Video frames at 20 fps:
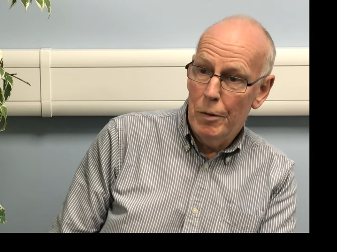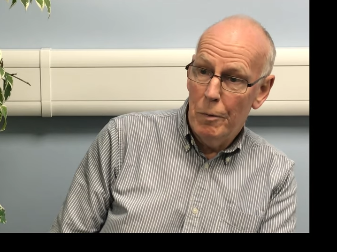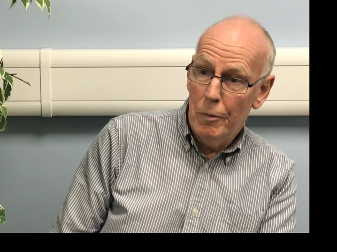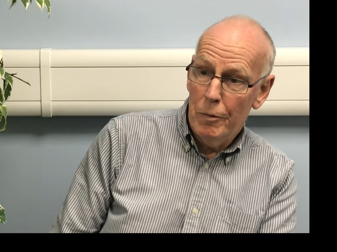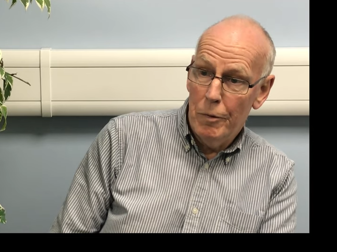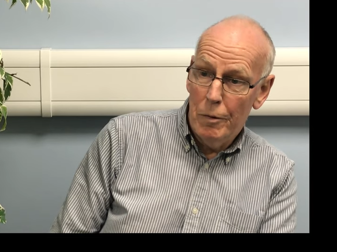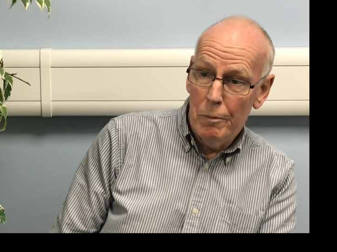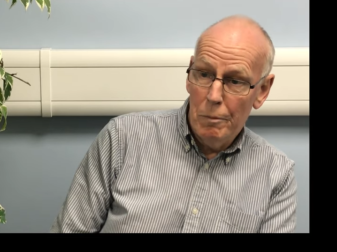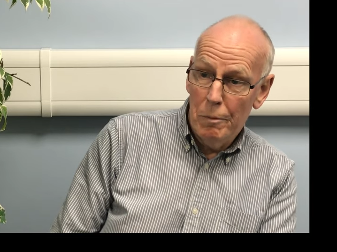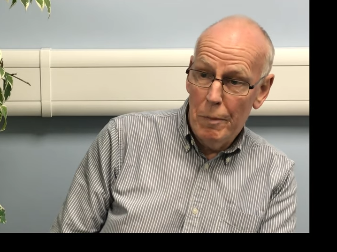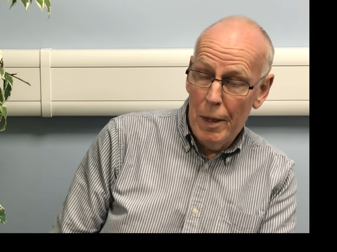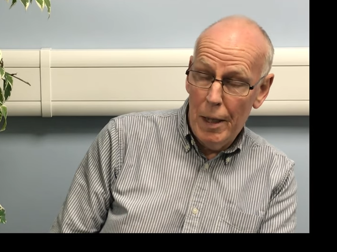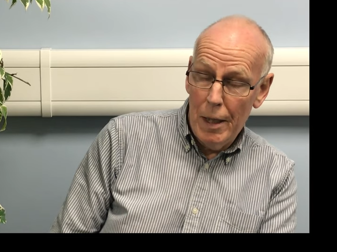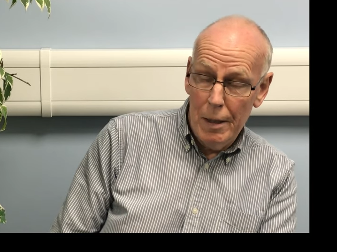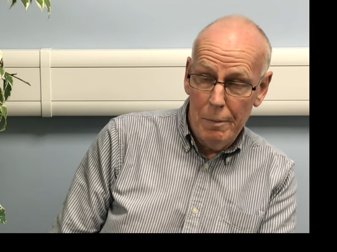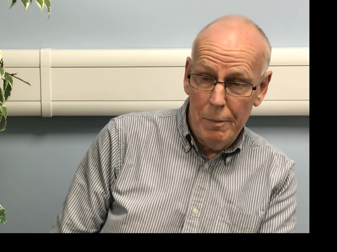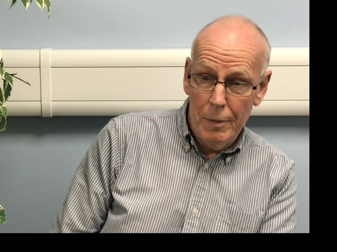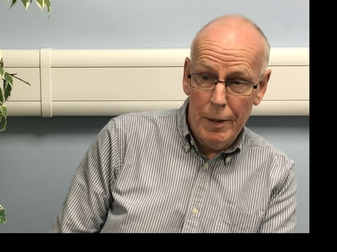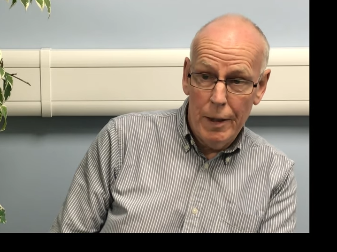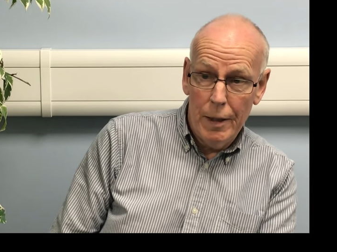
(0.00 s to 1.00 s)
of them
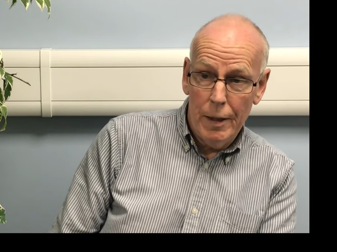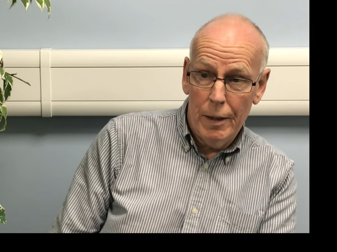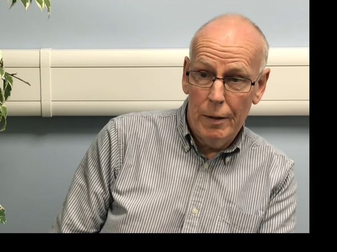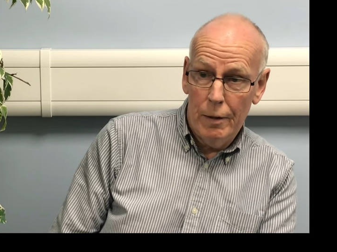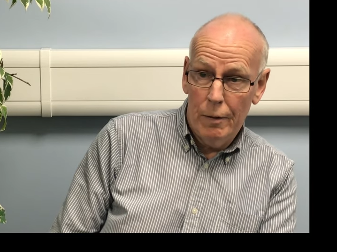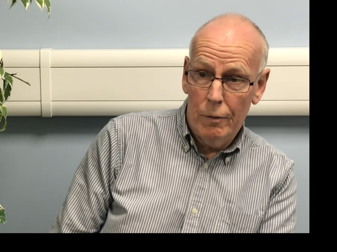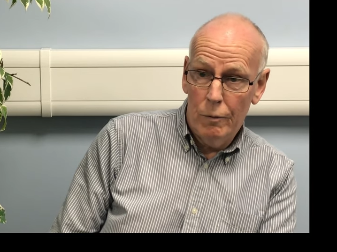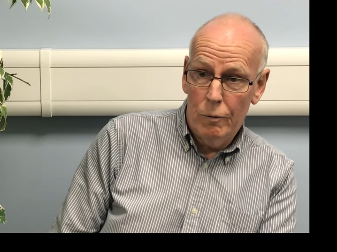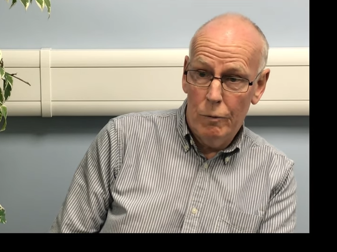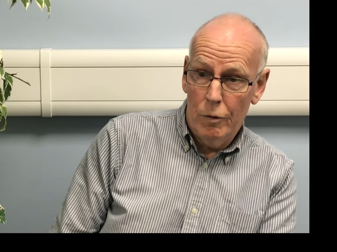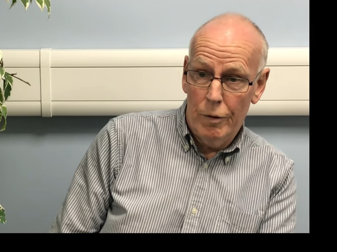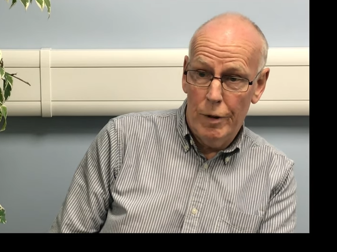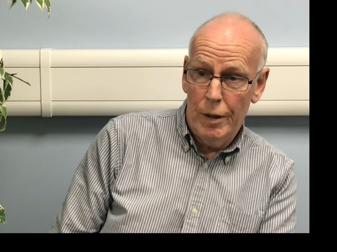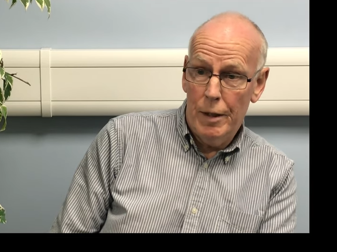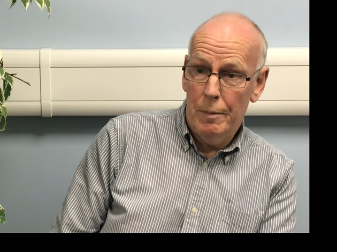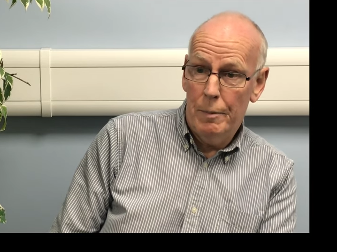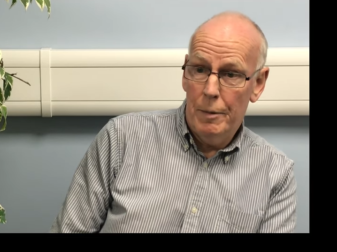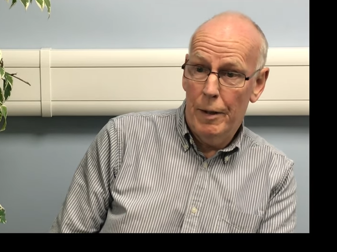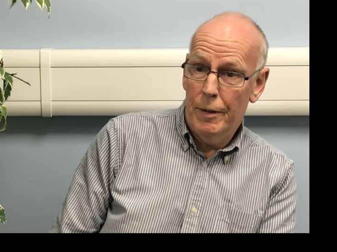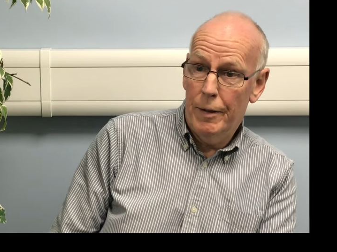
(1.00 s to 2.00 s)
may be
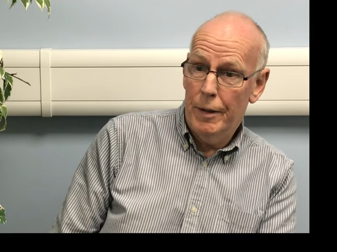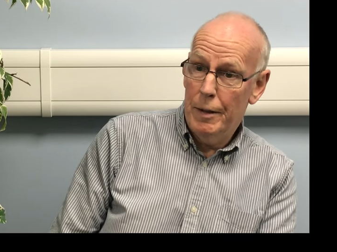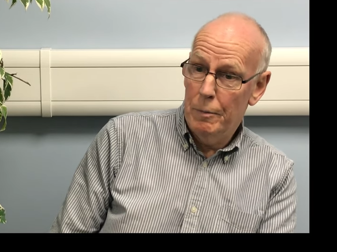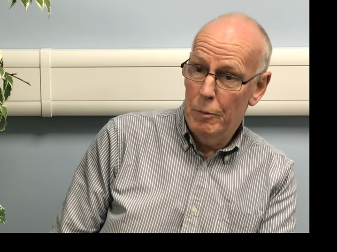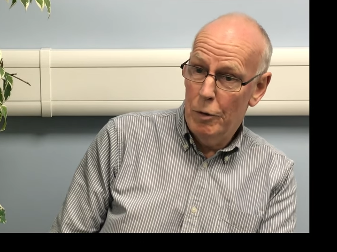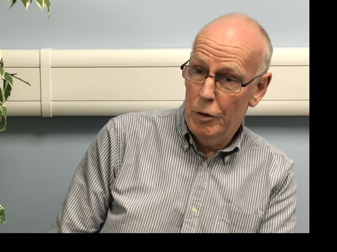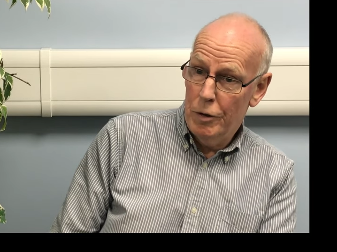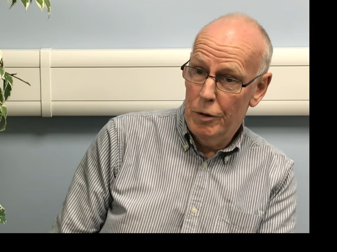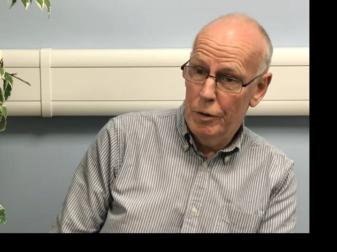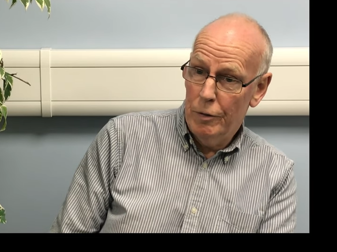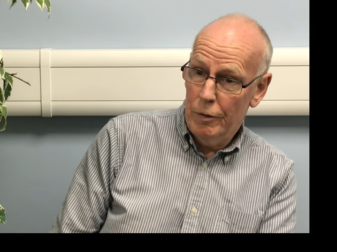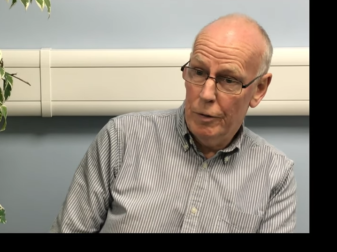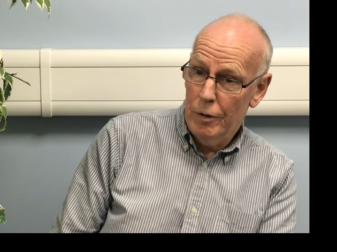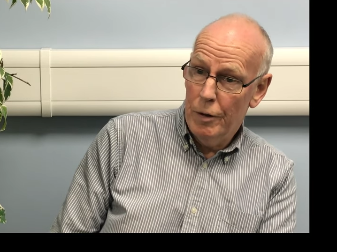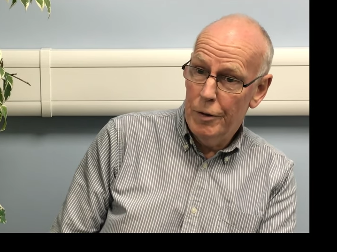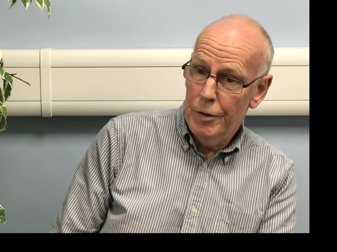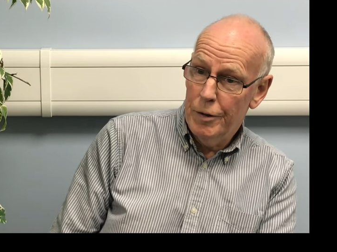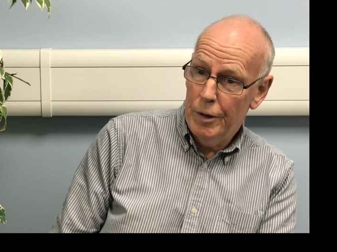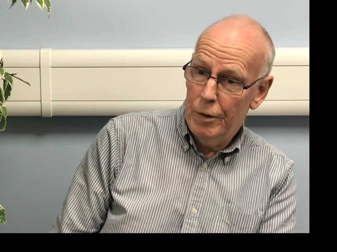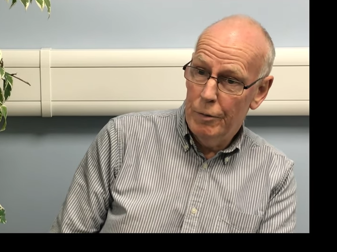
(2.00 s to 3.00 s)
worried about the emotional
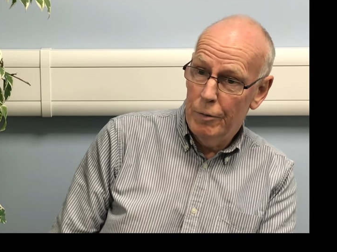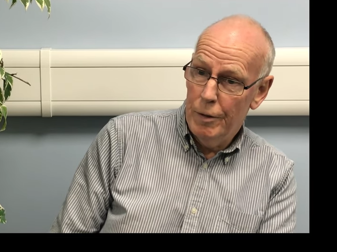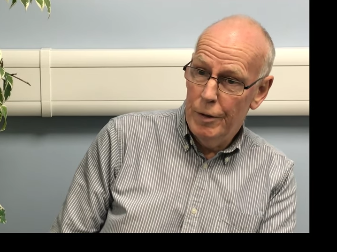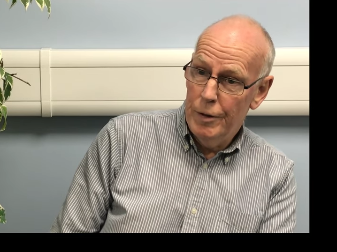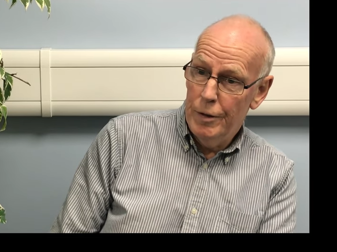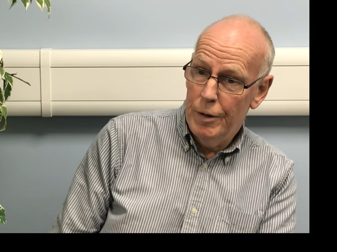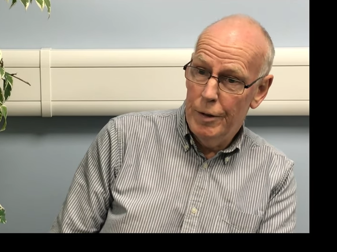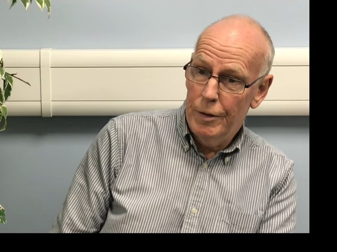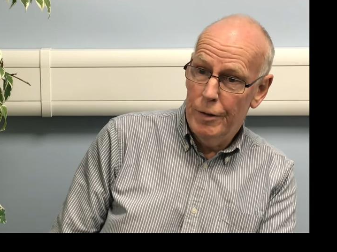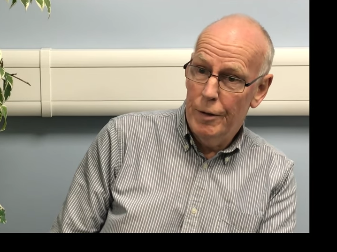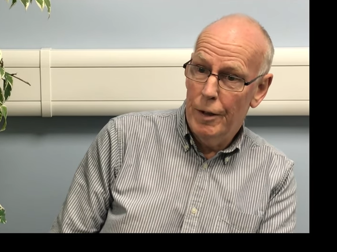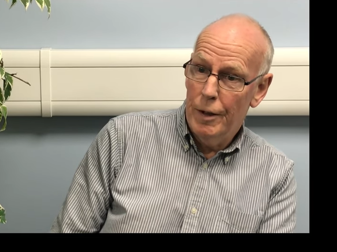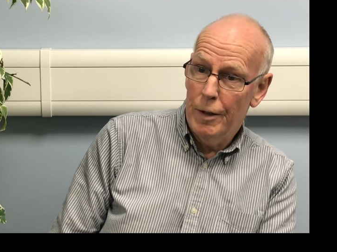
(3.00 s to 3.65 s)
consequences.